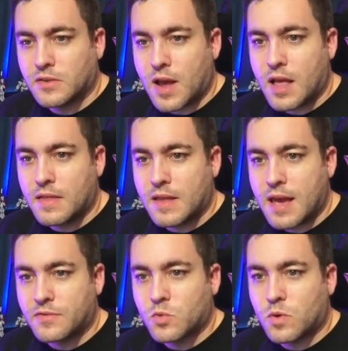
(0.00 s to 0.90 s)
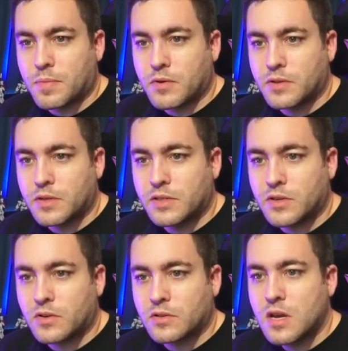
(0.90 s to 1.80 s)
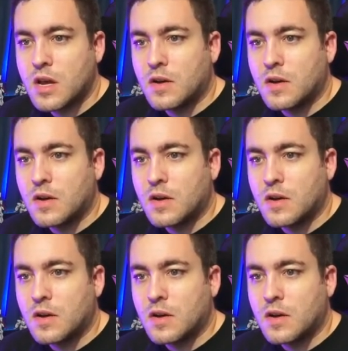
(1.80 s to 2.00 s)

So the After War period starts